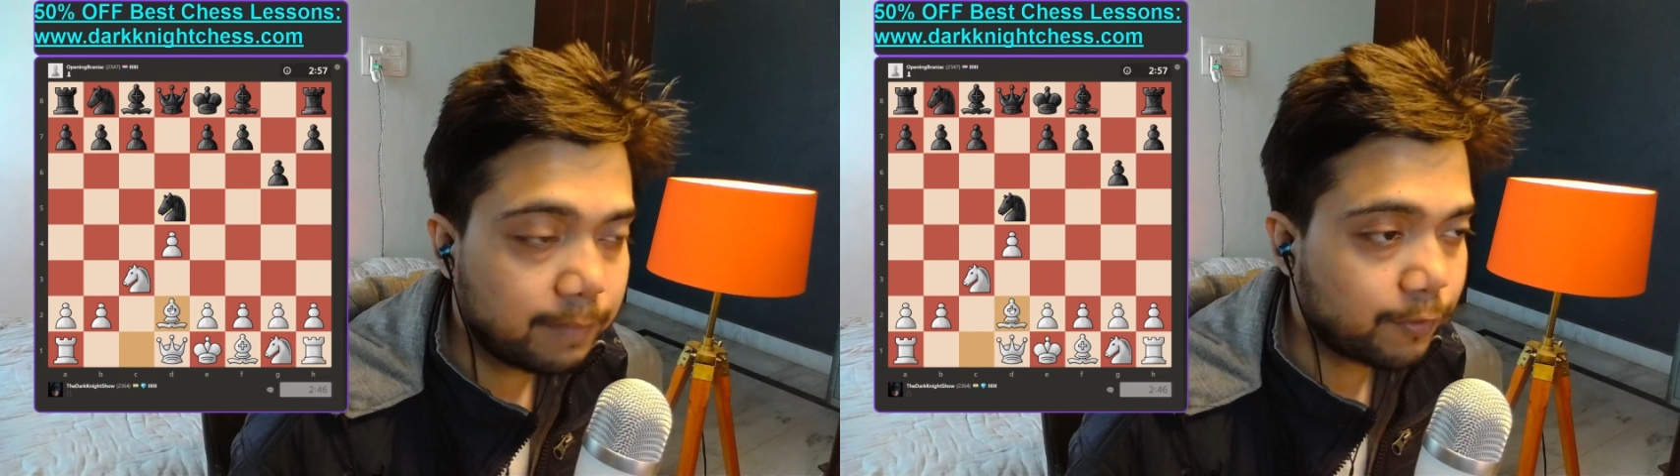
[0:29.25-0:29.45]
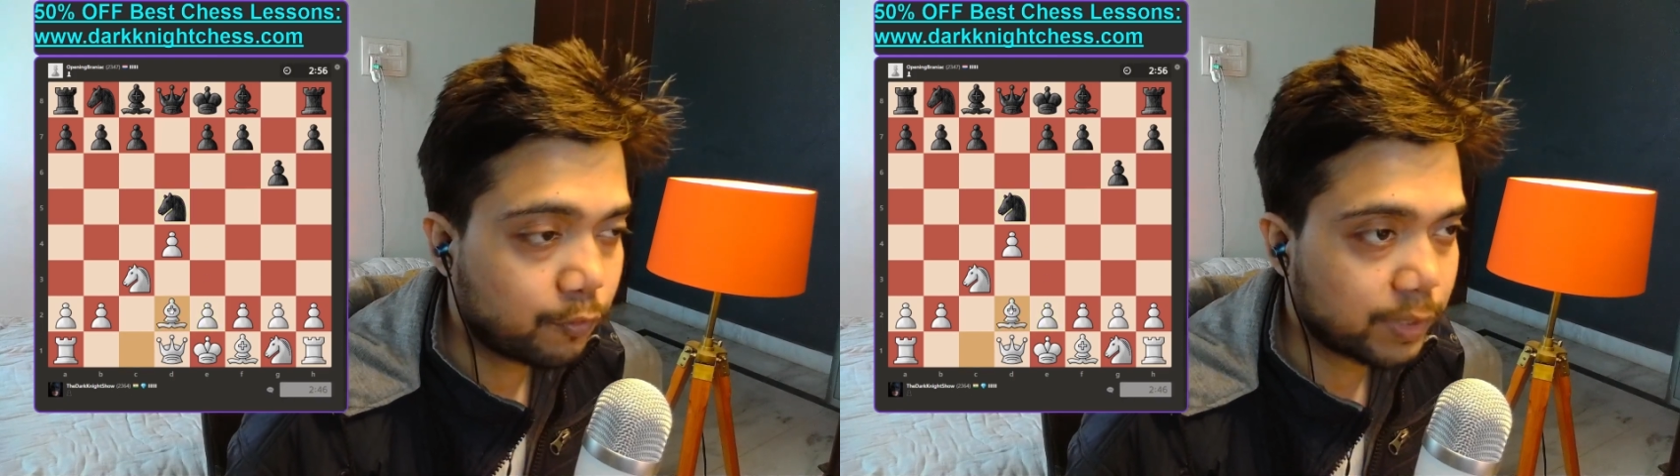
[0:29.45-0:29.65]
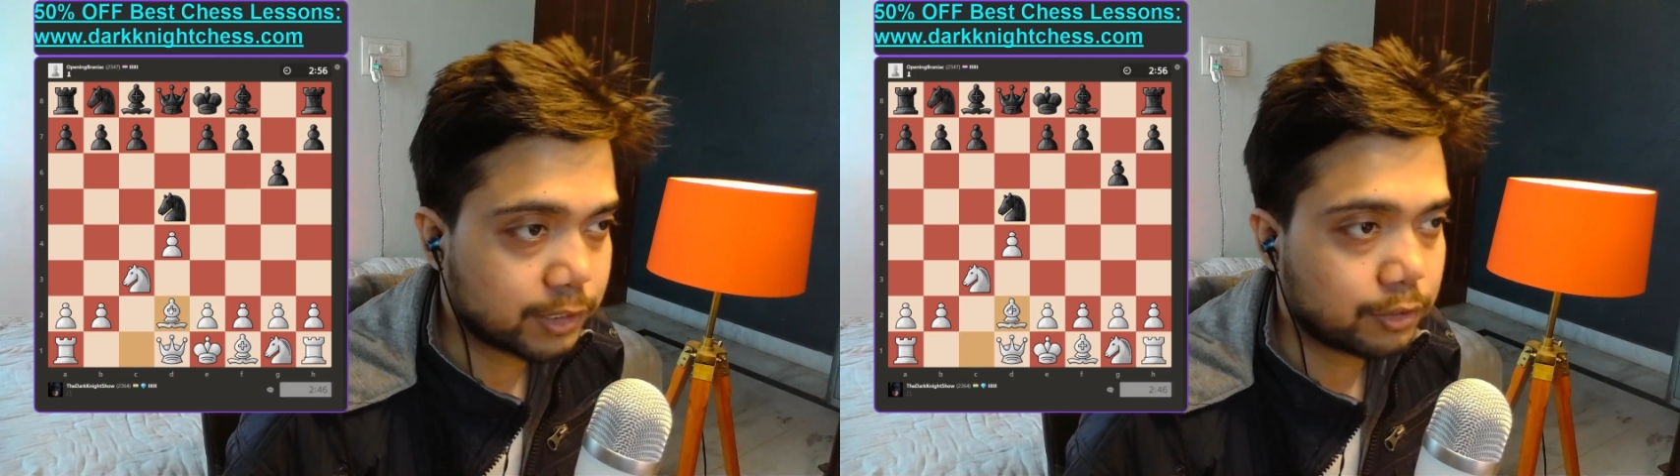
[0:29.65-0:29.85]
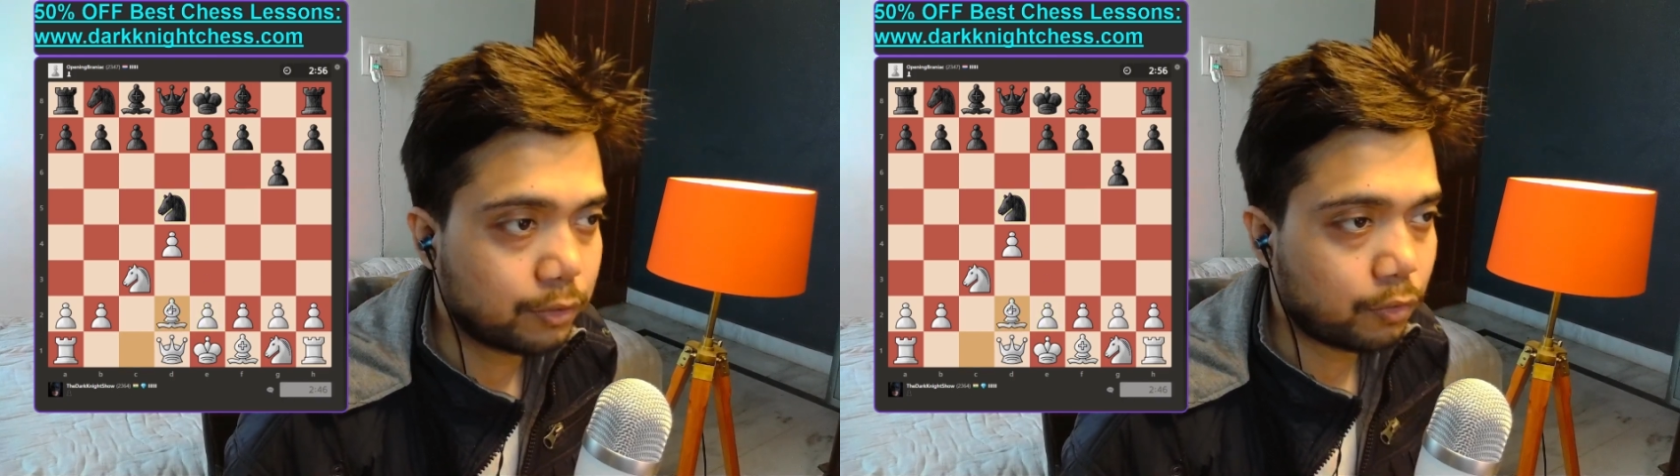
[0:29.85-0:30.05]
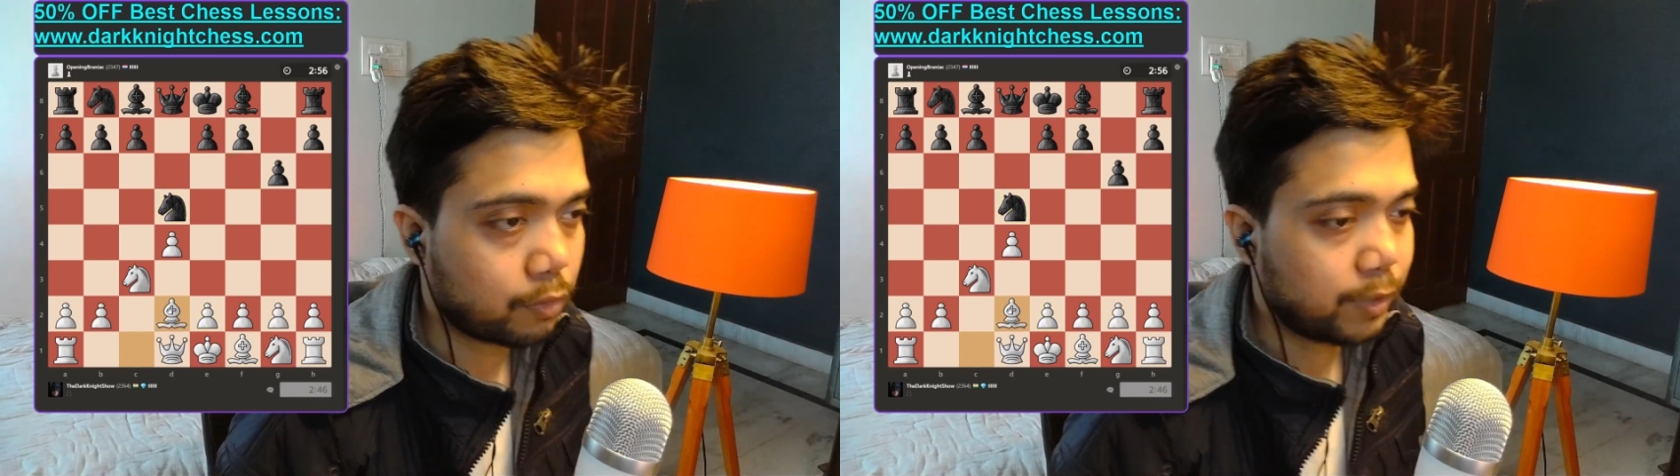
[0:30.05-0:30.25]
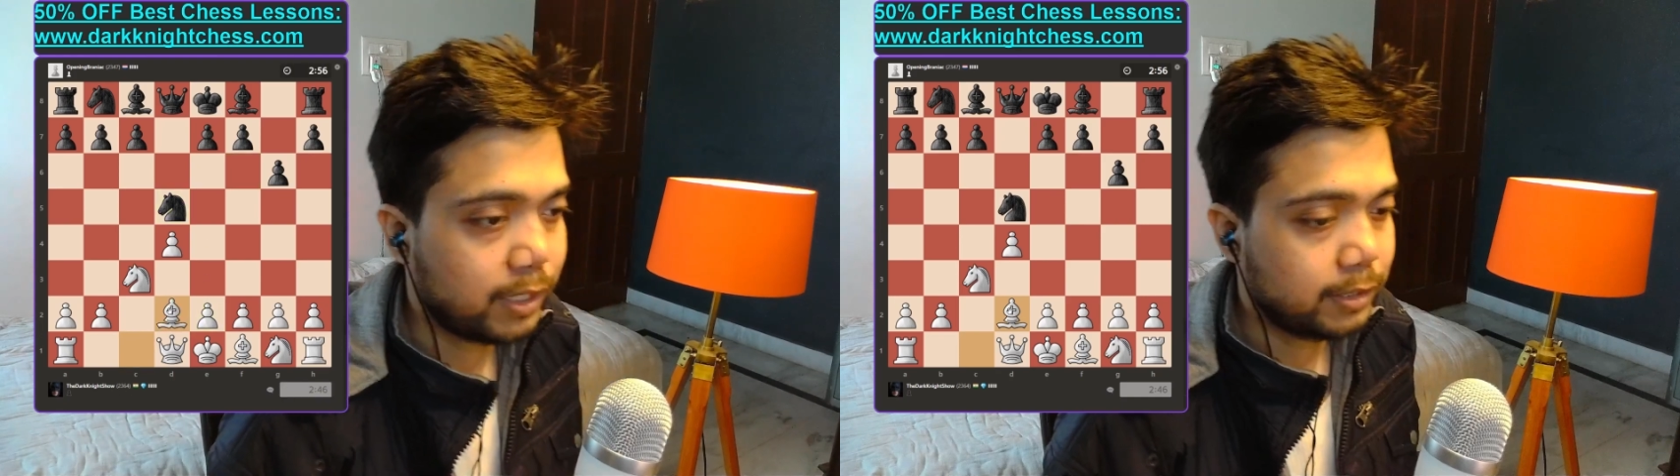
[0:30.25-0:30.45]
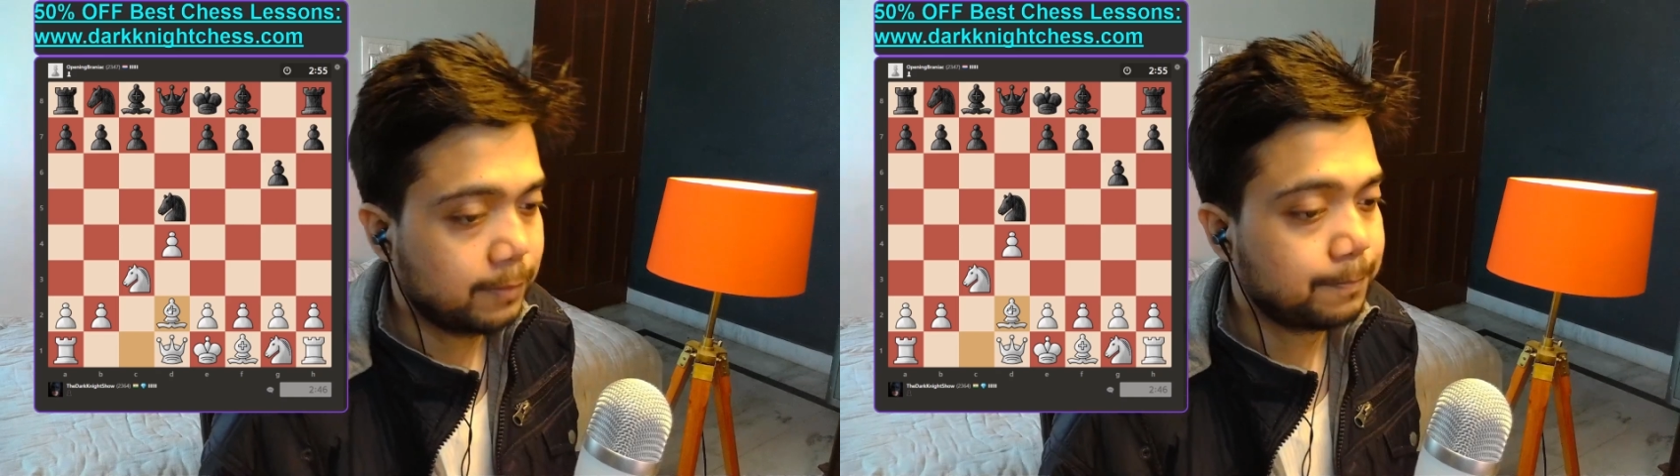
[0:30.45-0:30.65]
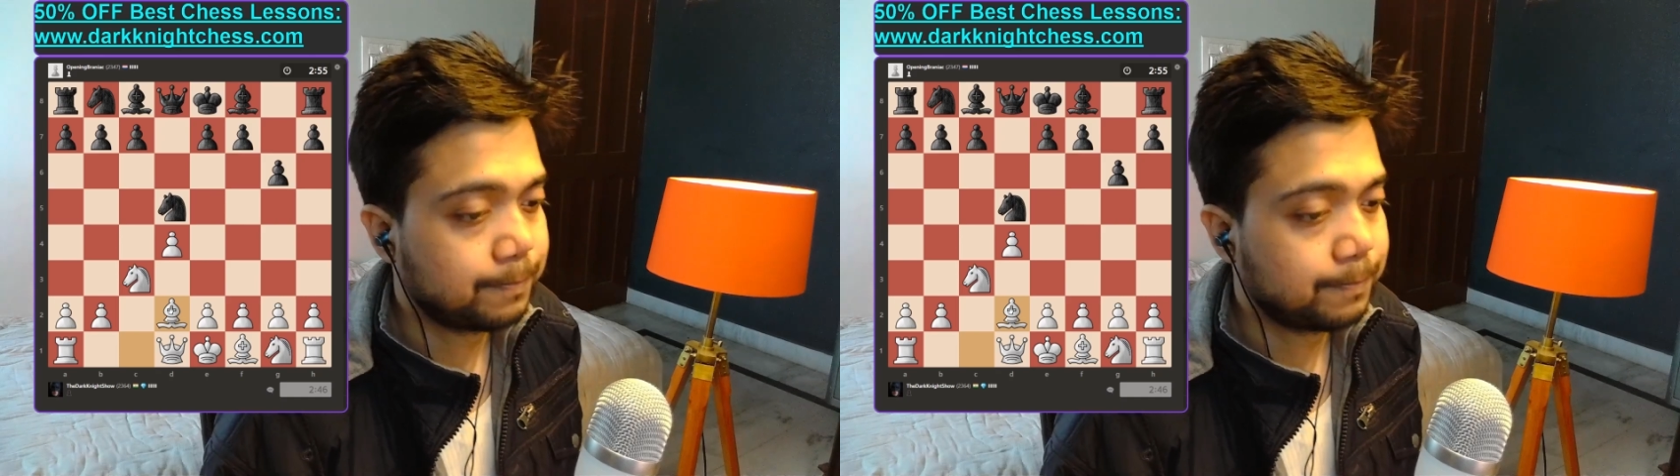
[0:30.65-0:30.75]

game request alright